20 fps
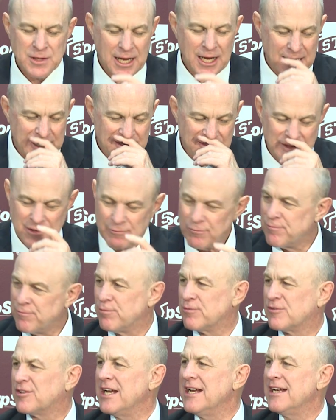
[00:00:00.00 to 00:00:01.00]
Yeah, and
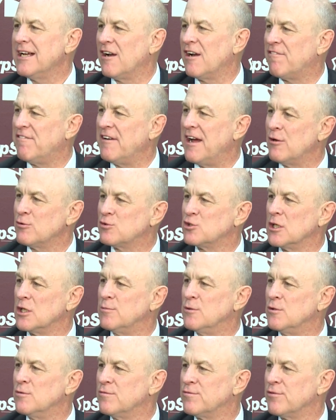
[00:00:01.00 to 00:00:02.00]
staying out of foul
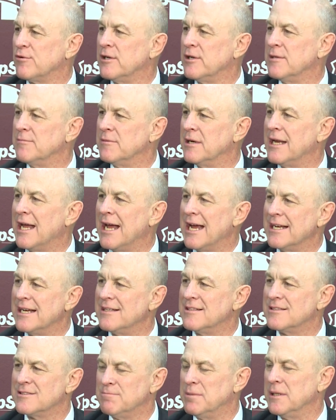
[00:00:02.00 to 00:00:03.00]
trouble for him tonight
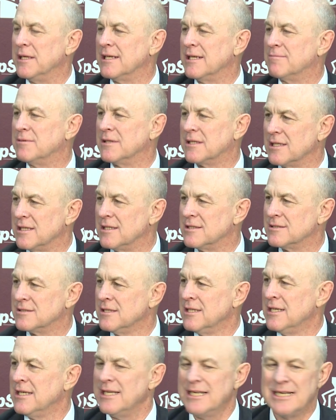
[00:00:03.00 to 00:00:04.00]
is big because
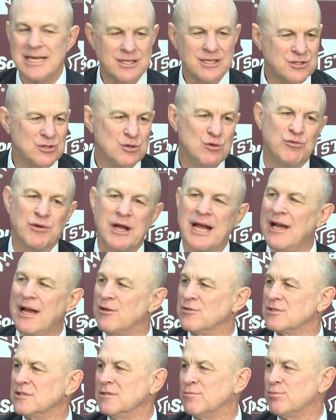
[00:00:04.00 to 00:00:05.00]
he got 2
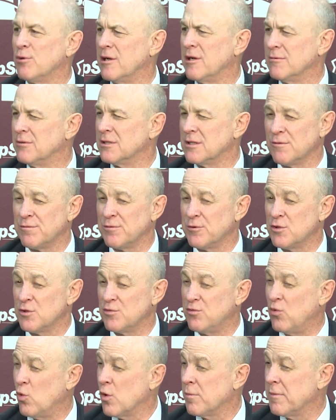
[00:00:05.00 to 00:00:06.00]
fouls in probably the first
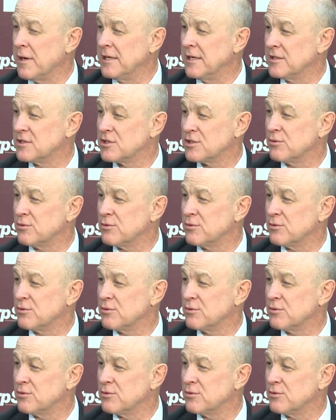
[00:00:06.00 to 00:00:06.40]
4 minutes,